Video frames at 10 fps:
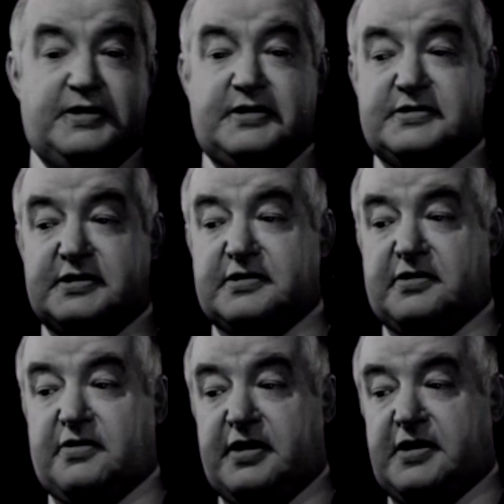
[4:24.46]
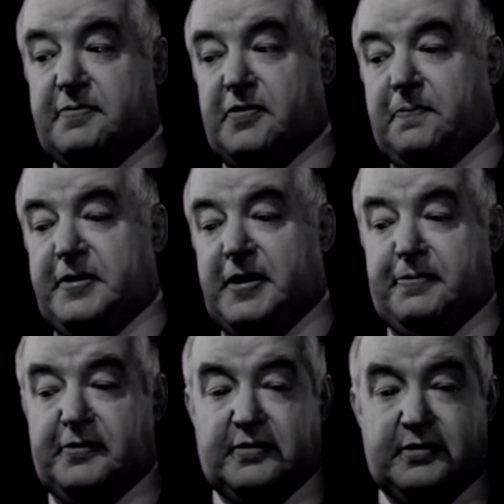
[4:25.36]
The big spender is the
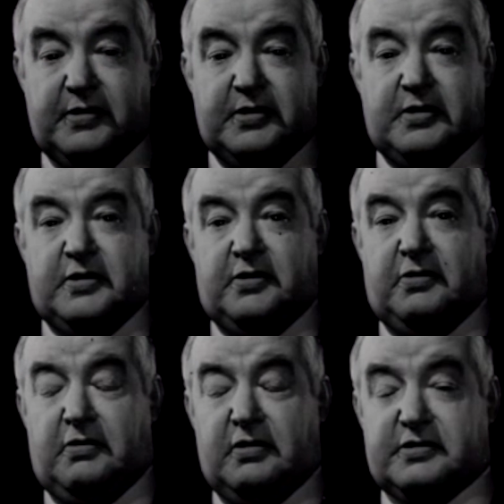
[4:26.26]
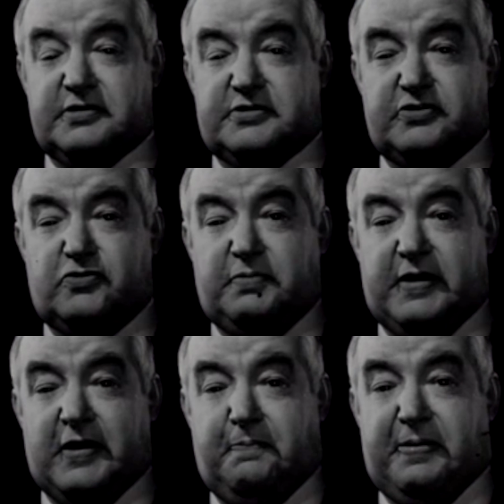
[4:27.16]
classic wealthy character, such
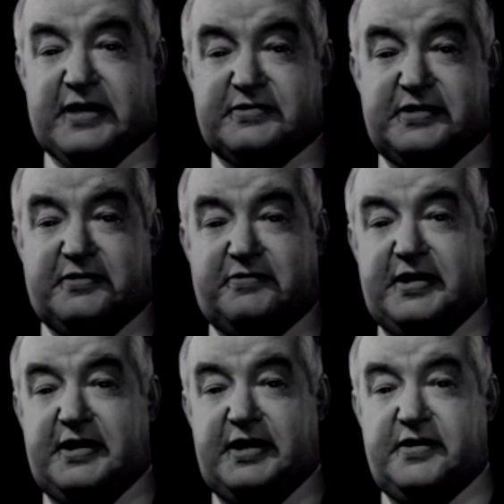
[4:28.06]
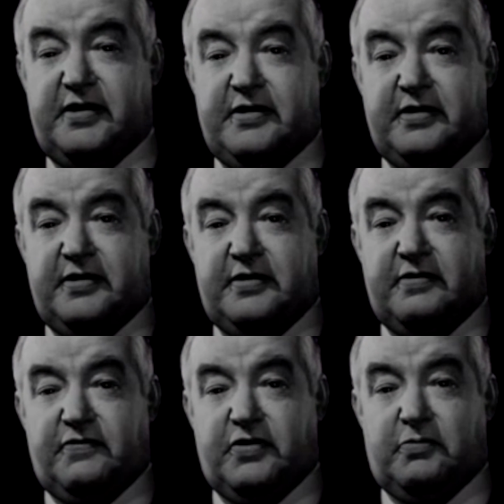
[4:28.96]
as the nightclub owner or the
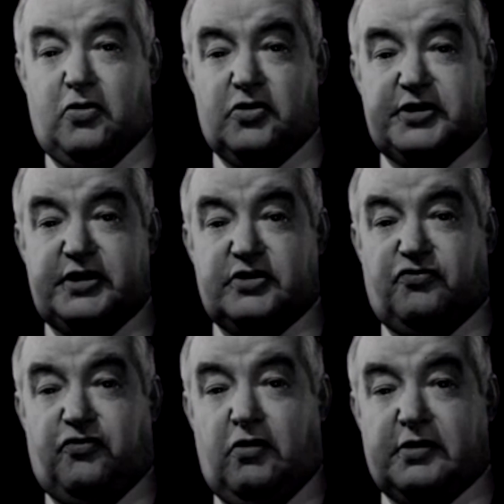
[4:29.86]
real estate tycoon,